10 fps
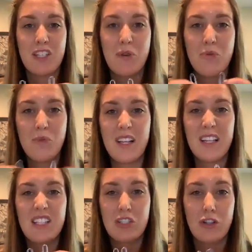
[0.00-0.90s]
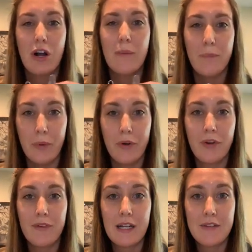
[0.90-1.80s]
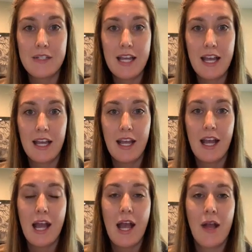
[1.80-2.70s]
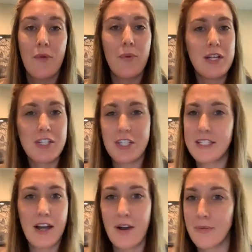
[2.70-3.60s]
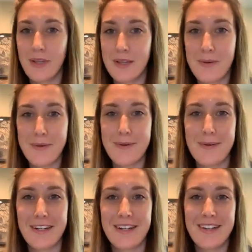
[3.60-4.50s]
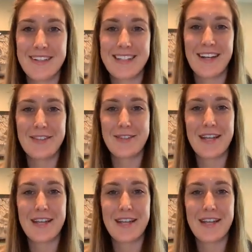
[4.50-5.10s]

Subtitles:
So a really strong border around it, which is not really what we want in our cells.